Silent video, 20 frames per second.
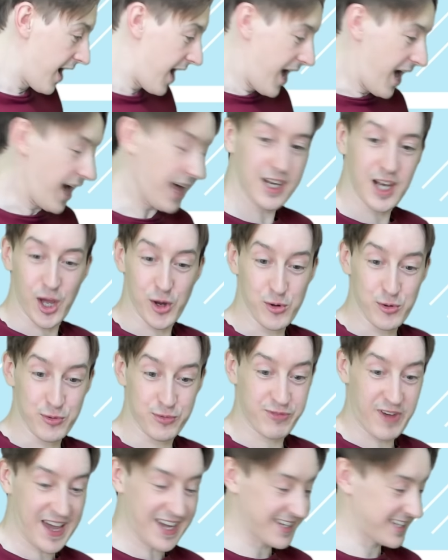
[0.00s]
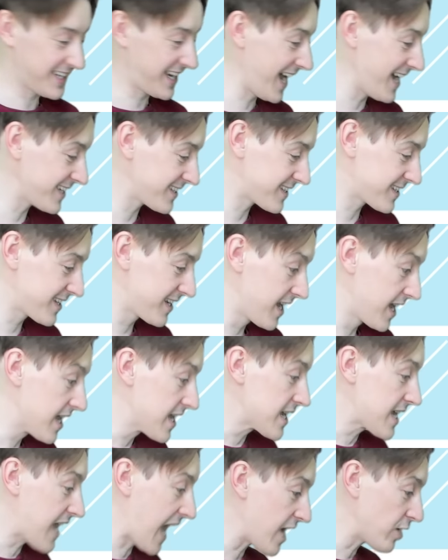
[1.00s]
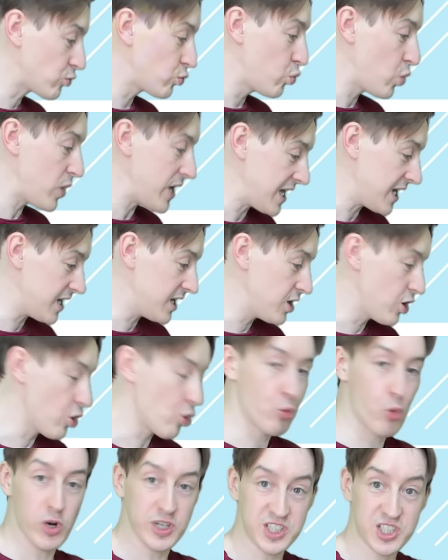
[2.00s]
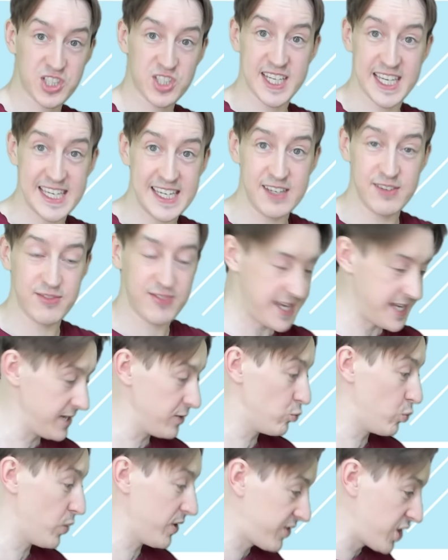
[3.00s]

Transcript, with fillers: Hello, Fat Cat. Can we watch T V with